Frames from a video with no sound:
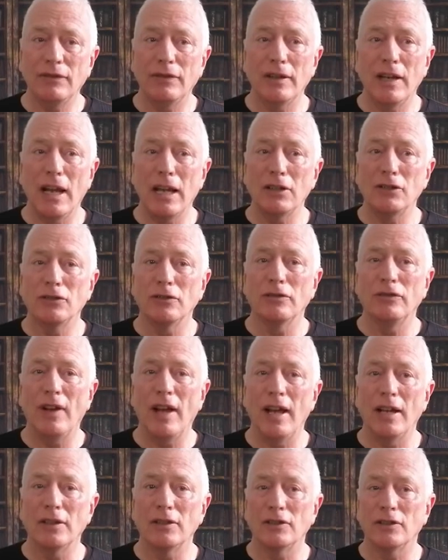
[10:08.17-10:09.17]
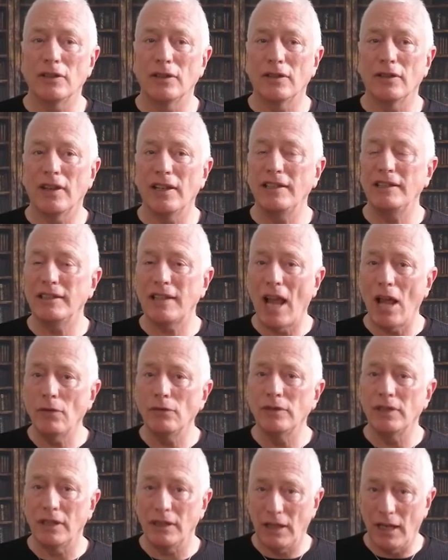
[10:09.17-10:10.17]
in actual fact, they
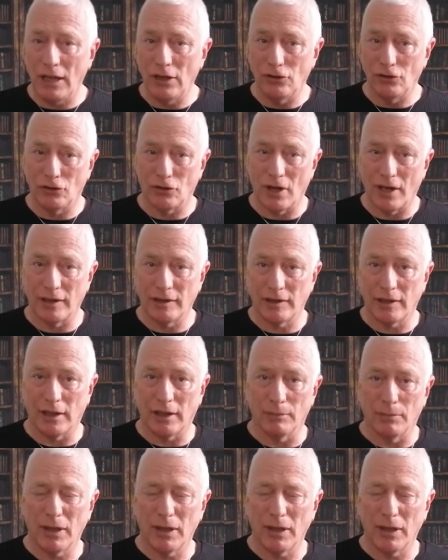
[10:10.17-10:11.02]
sounded interesting,